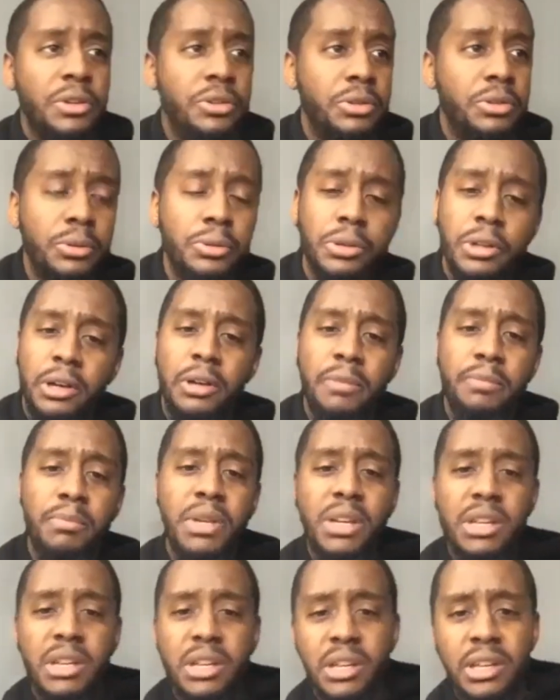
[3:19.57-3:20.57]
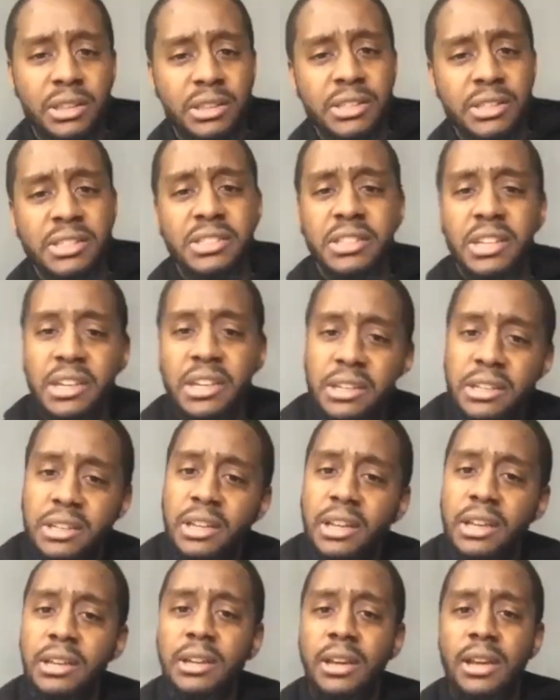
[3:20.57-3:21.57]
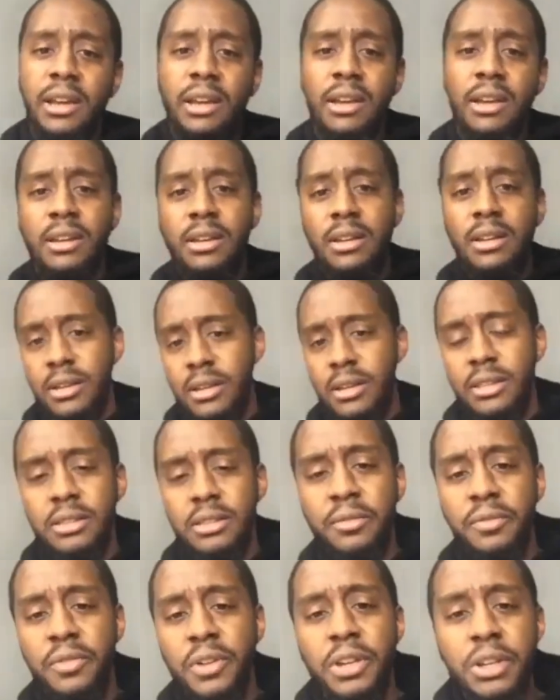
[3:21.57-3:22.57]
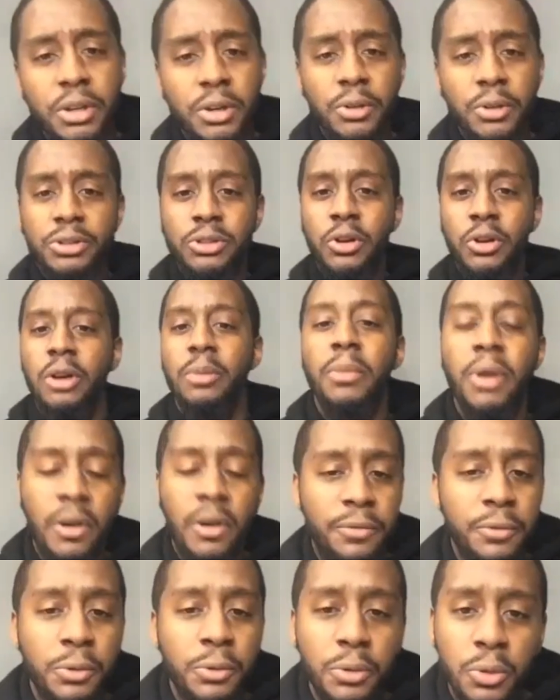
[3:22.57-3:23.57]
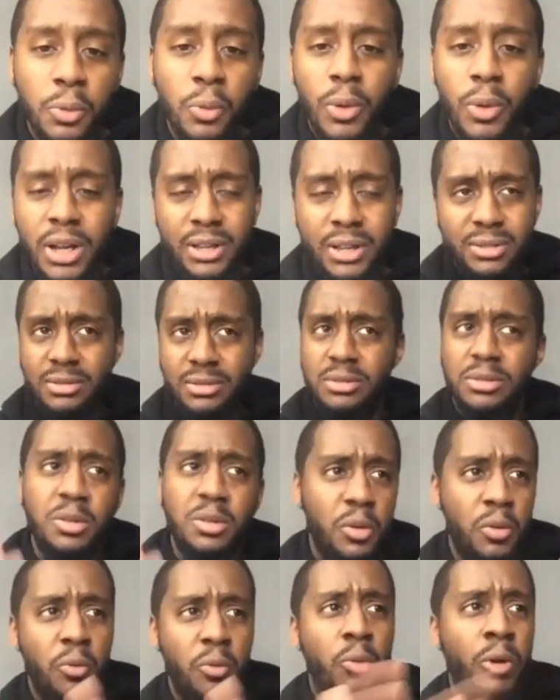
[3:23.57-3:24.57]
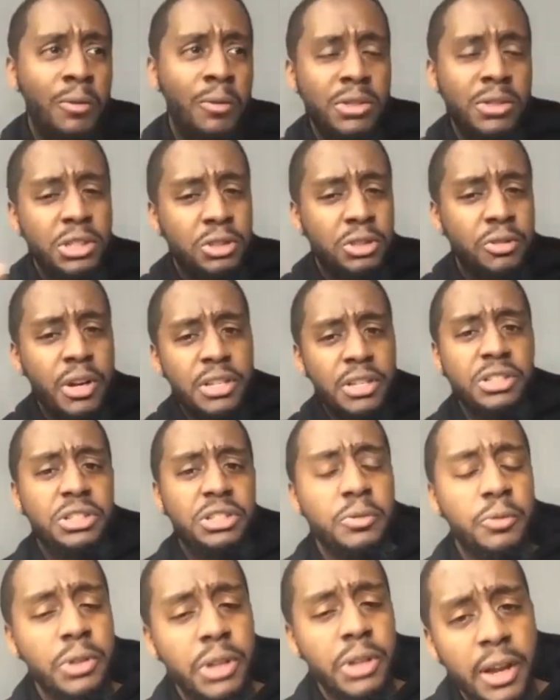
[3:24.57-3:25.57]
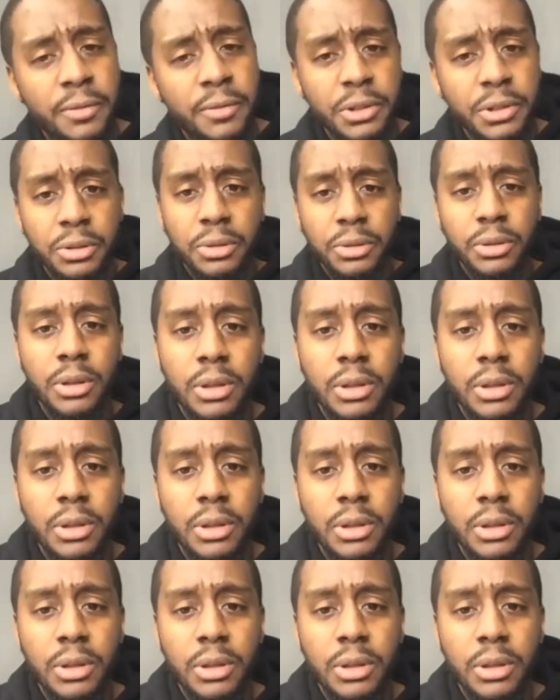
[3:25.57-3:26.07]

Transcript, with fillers: do the comedic, the singing, the videos, talking about food. What, what was the transition for that for you?